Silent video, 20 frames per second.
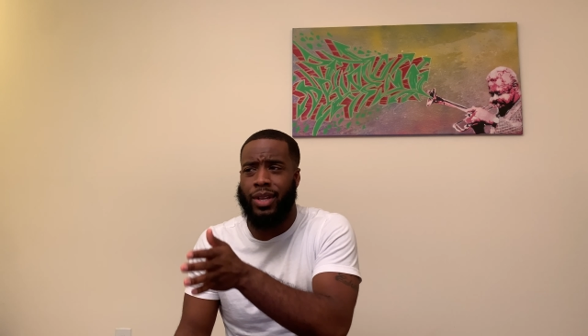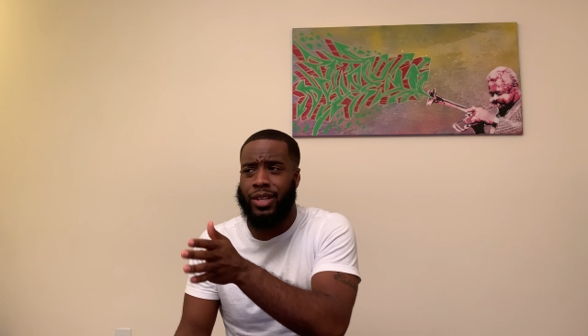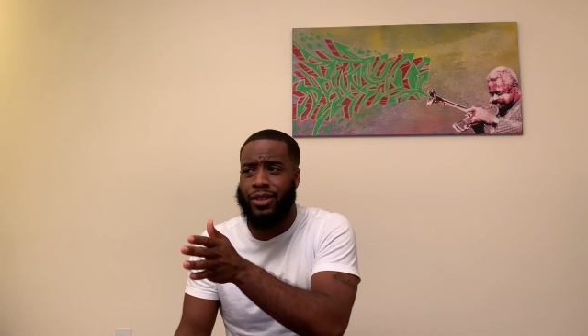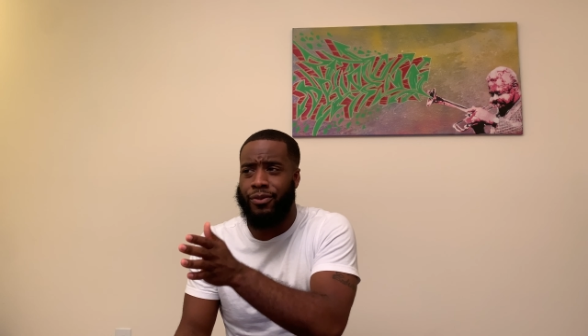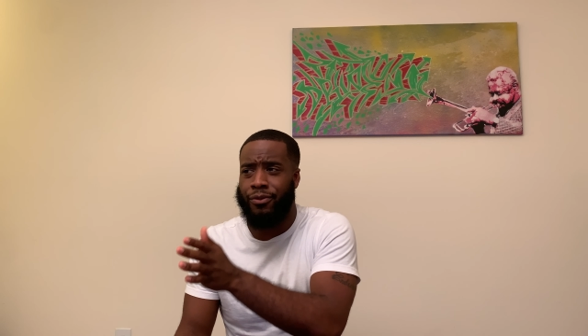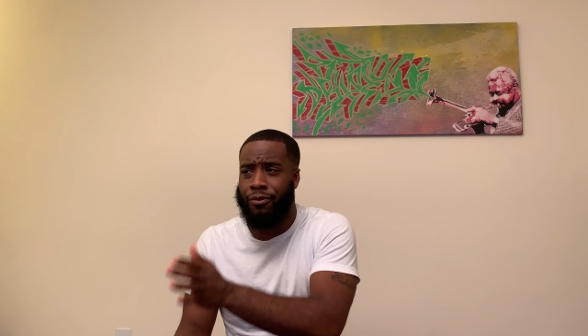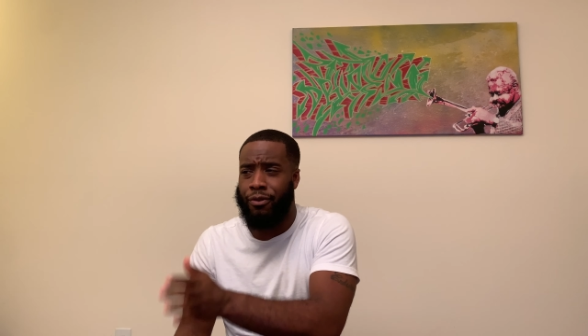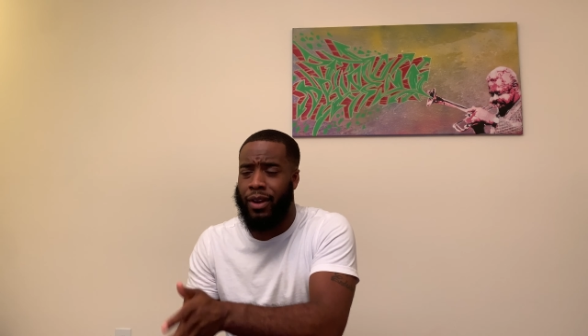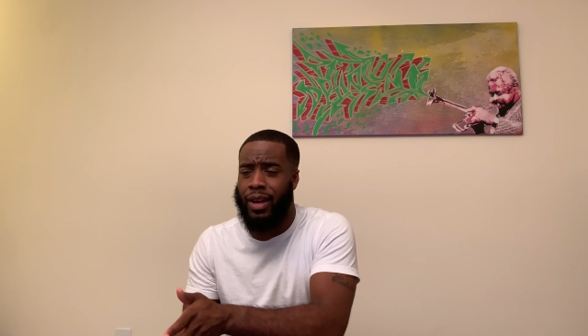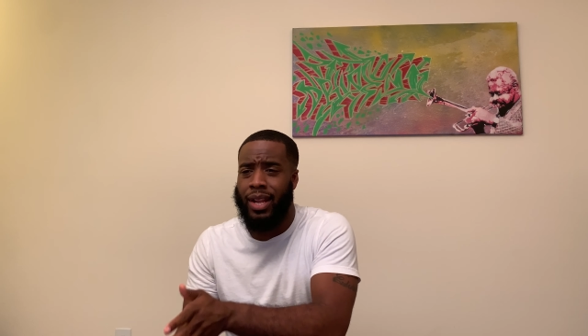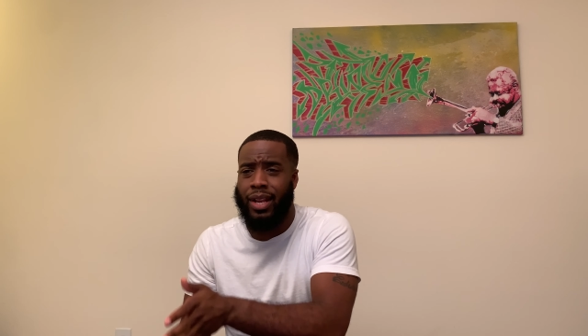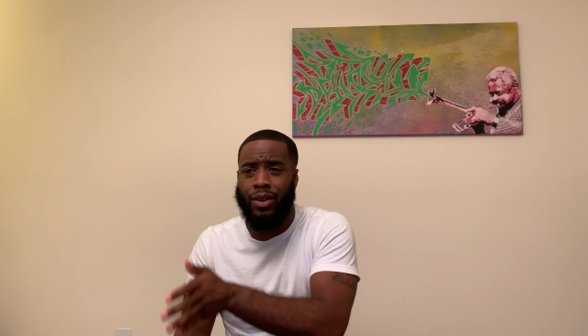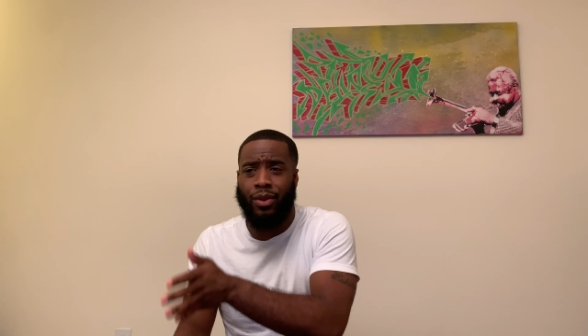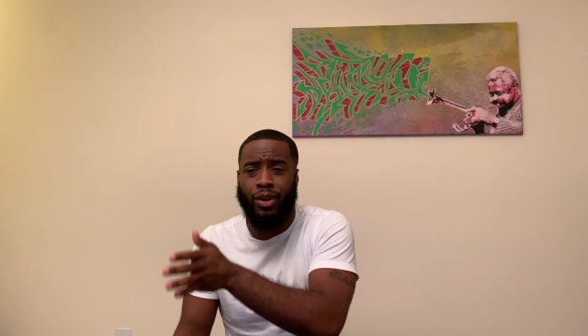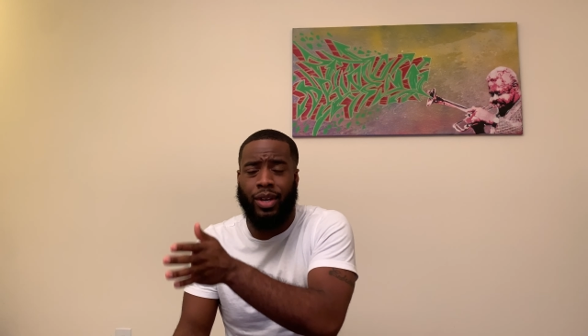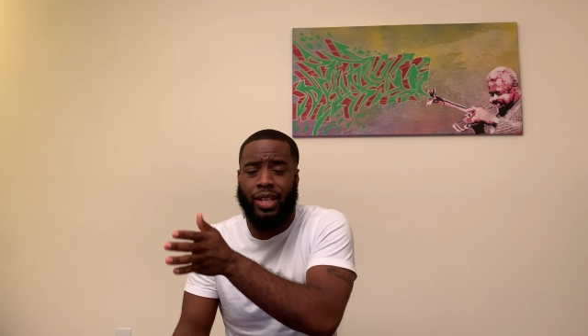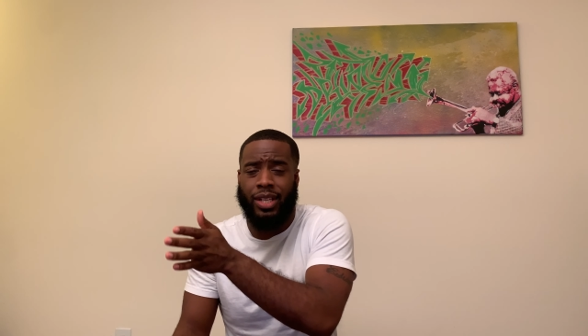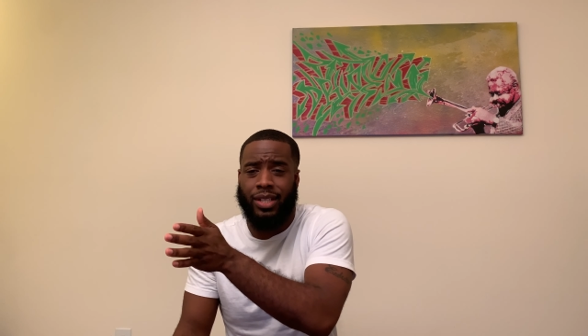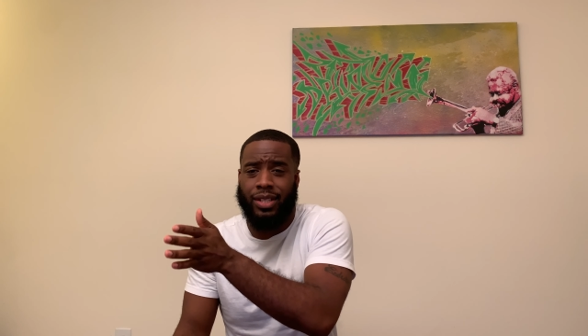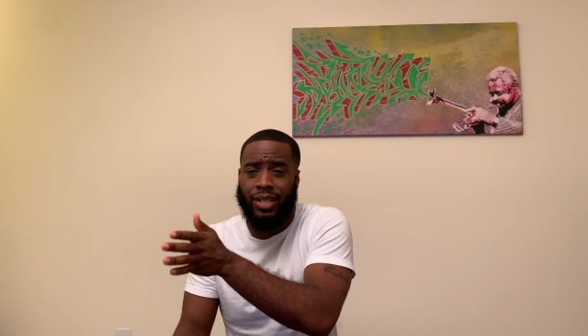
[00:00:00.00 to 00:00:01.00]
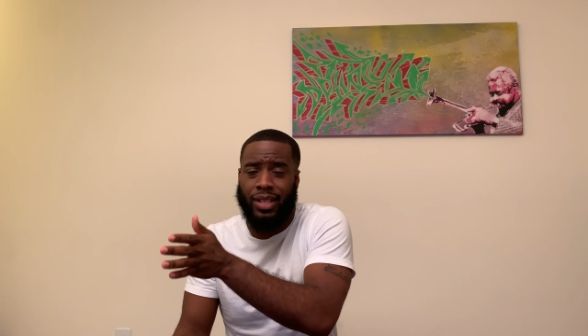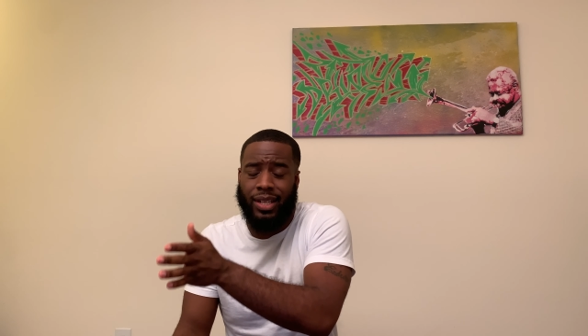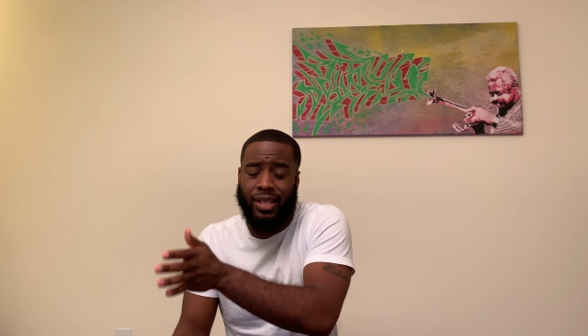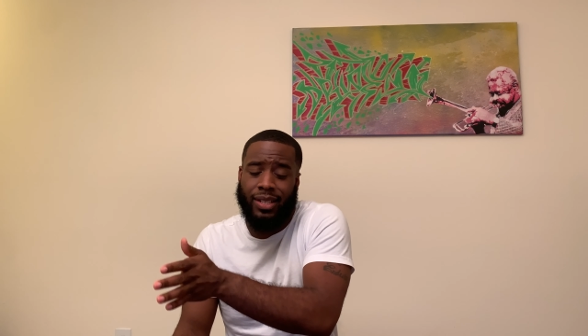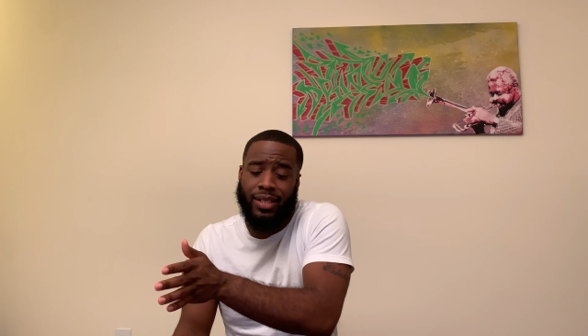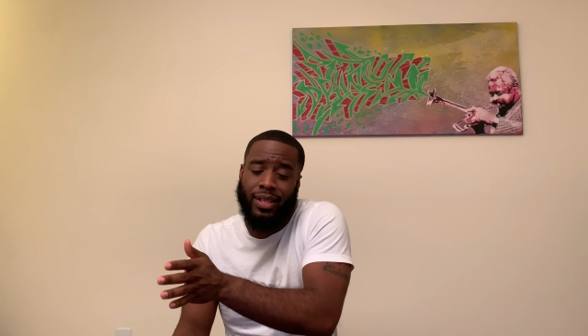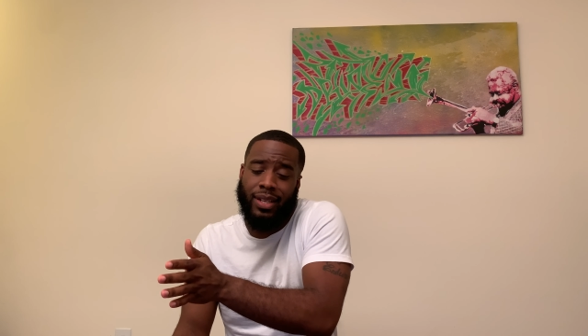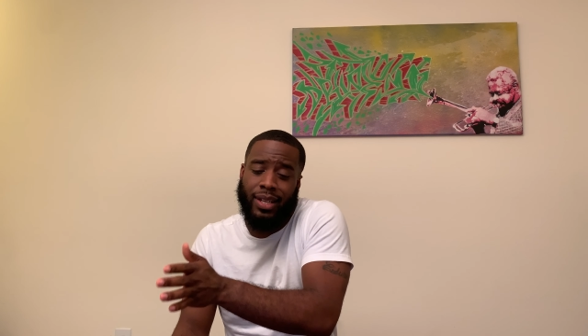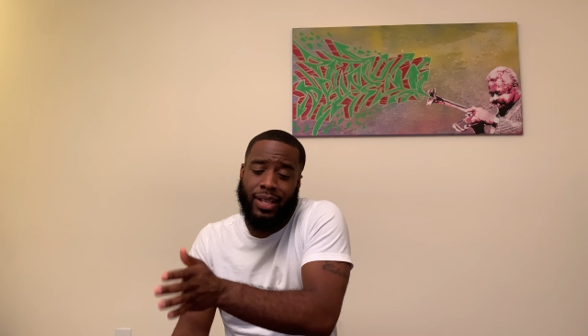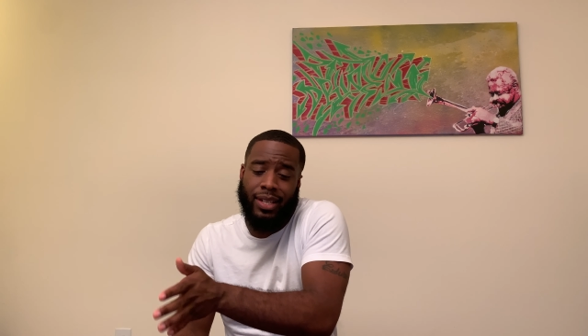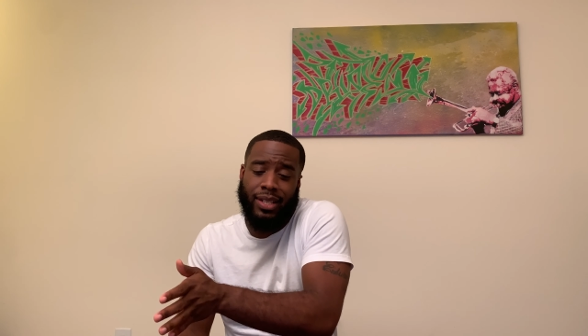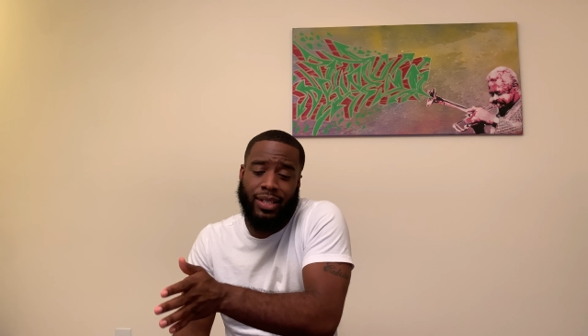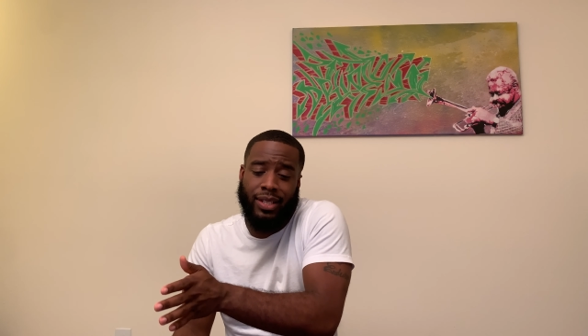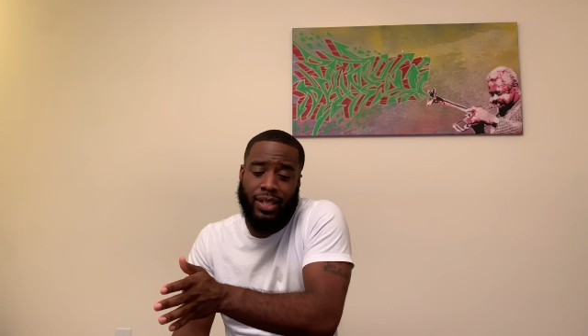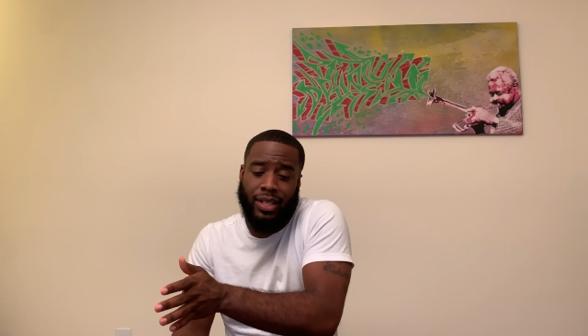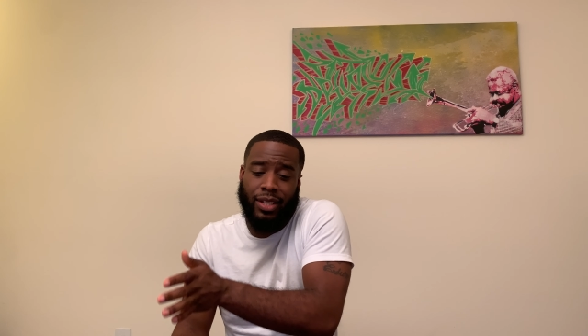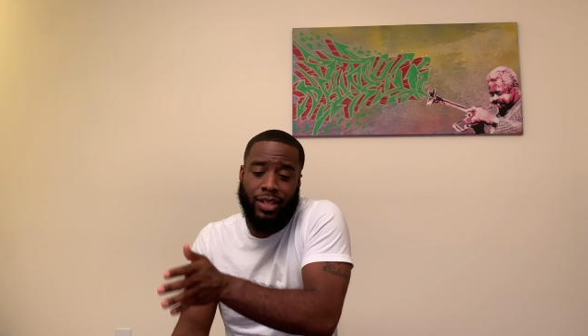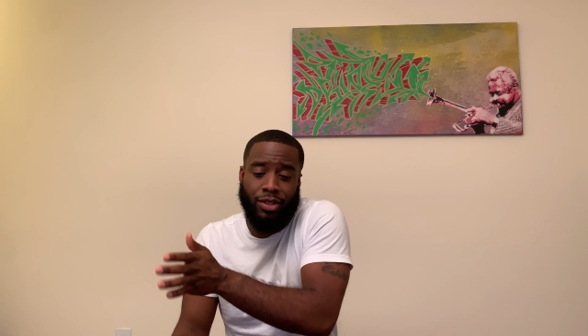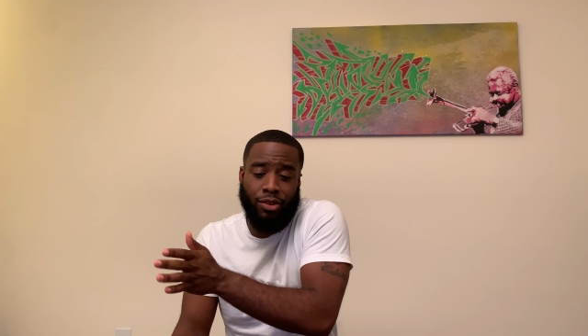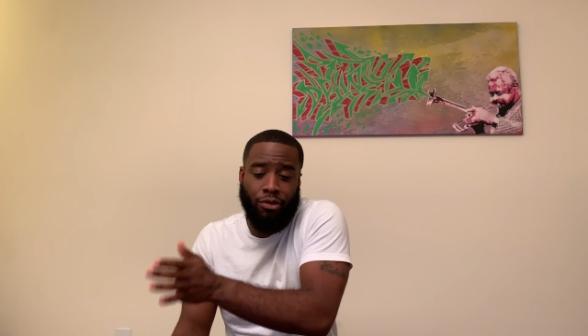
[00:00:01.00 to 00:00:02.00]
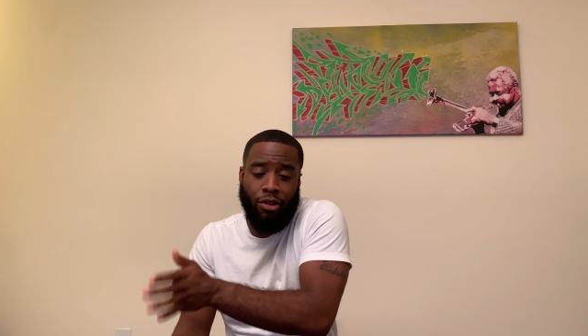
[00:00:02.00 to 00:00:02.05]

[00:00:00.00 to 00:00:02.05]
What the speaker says: his friend or his